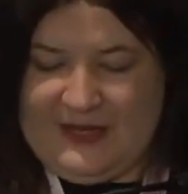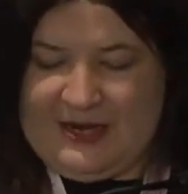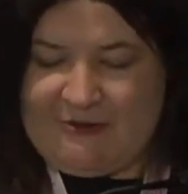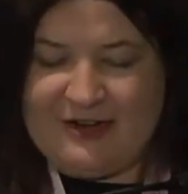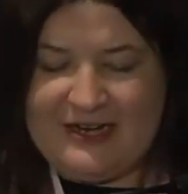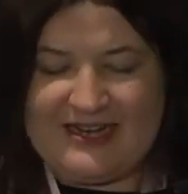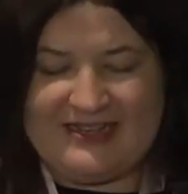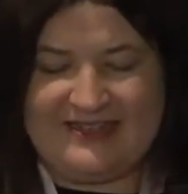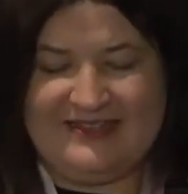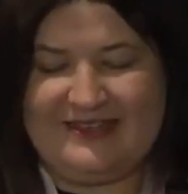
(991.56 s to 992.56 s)

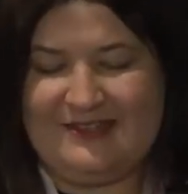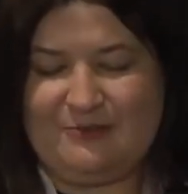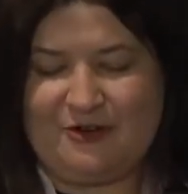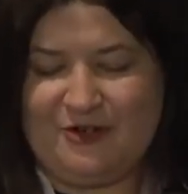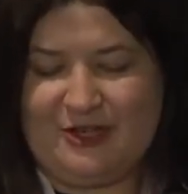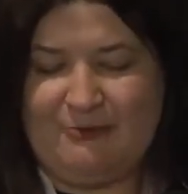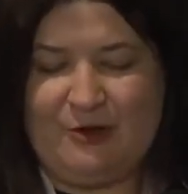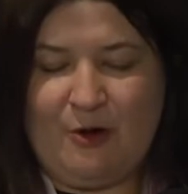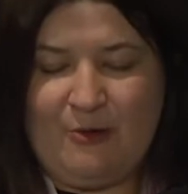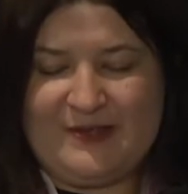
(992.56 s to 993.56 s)
Realizing that the project will
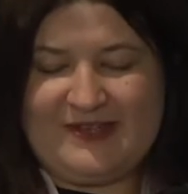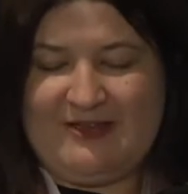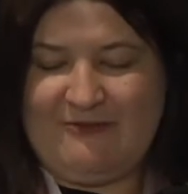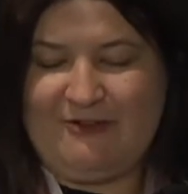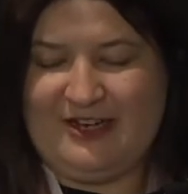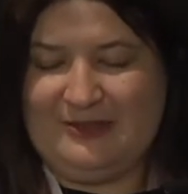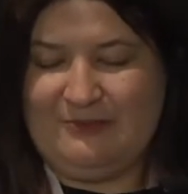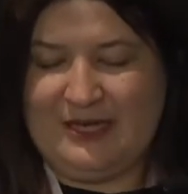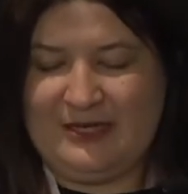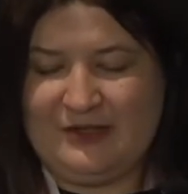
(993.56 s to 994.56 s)
always have a greater
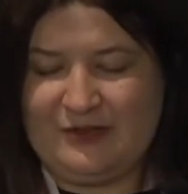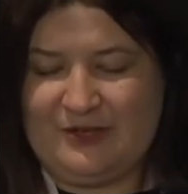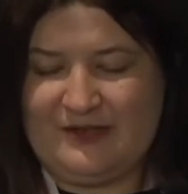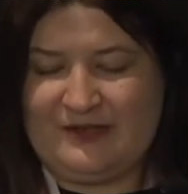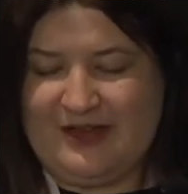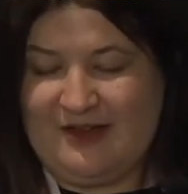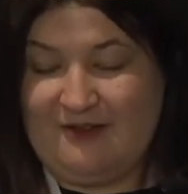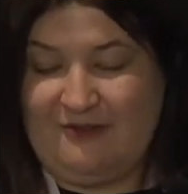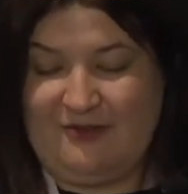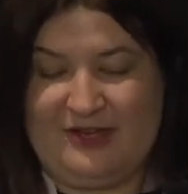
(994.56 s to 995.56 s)
meaning to
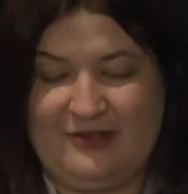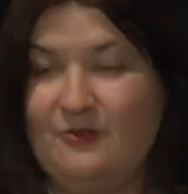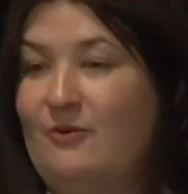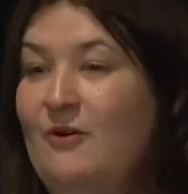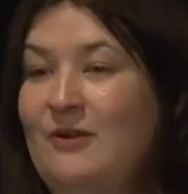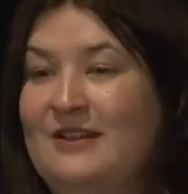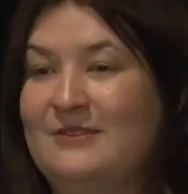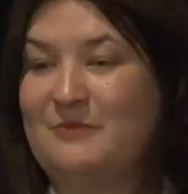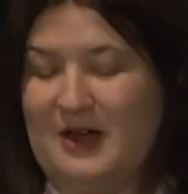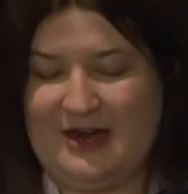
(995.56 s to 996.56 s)
myself than to all
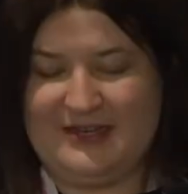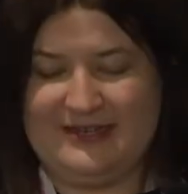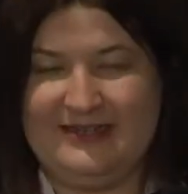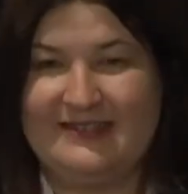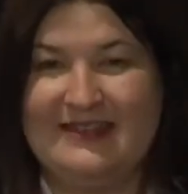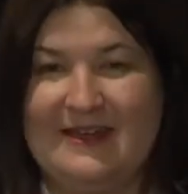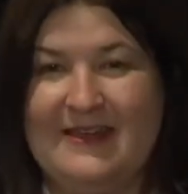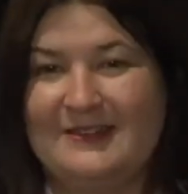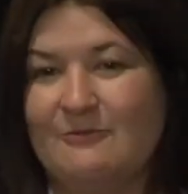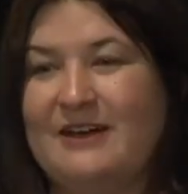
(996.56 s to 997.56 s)
other partners
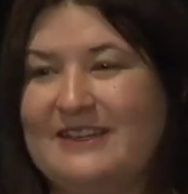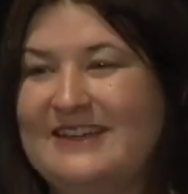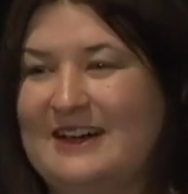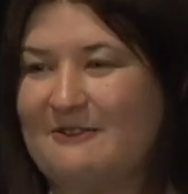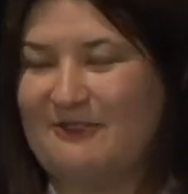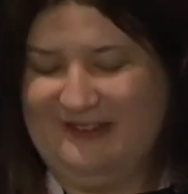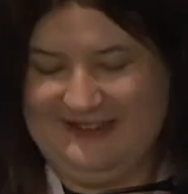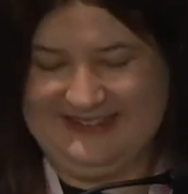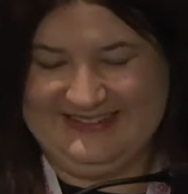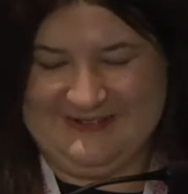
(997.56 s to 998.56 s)
is quite tough.
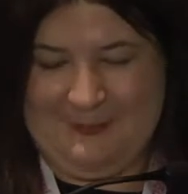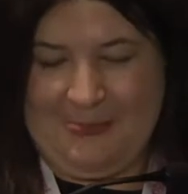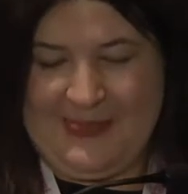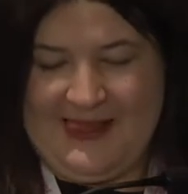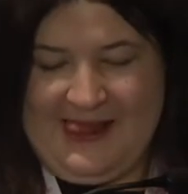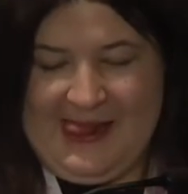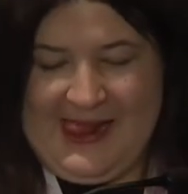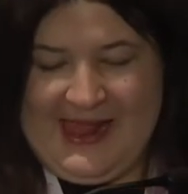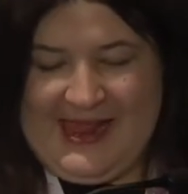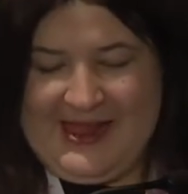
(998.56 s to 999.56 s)

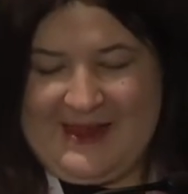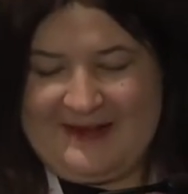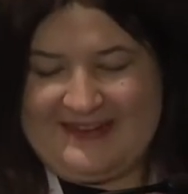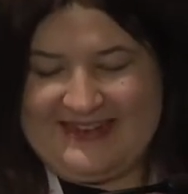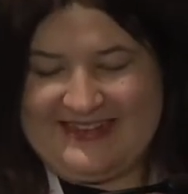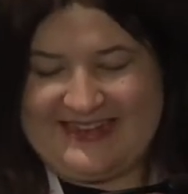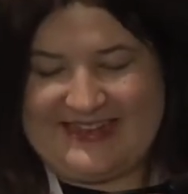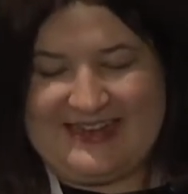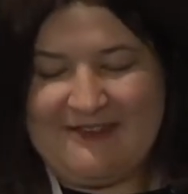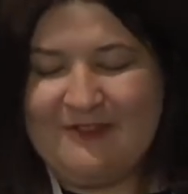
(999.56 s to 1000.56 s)
And
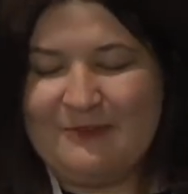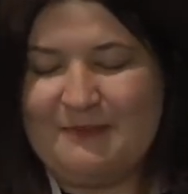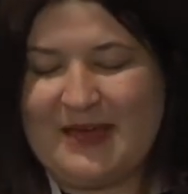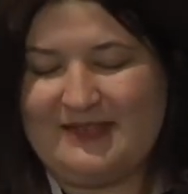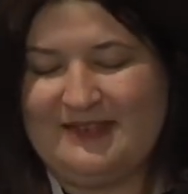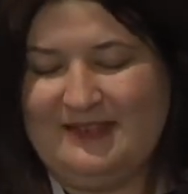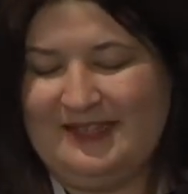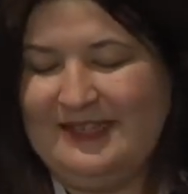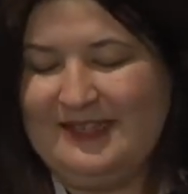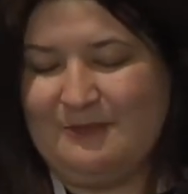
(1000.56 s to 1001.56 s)
that even the best and
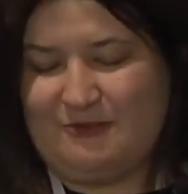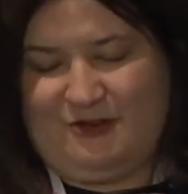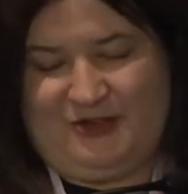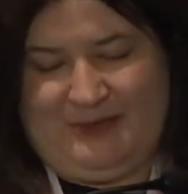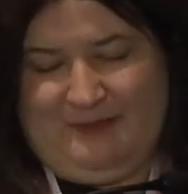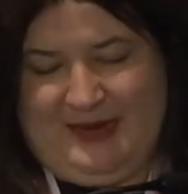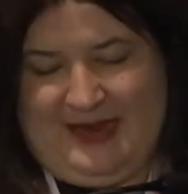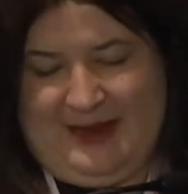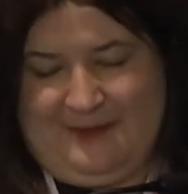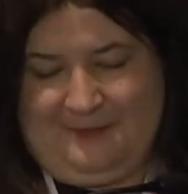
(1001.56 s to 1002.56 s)
detailed project
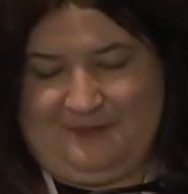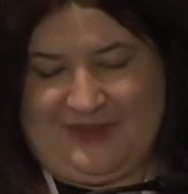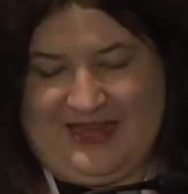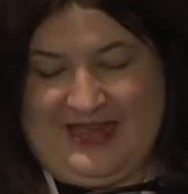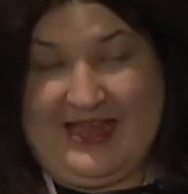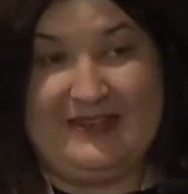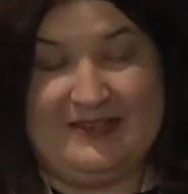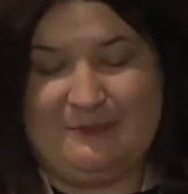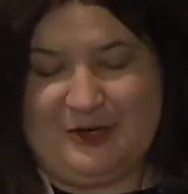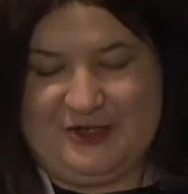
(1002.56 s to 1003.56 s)
plan in
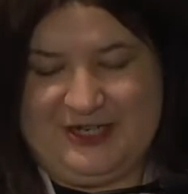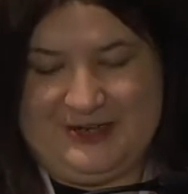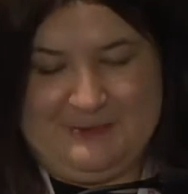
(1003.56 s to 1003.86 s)
Smartsheet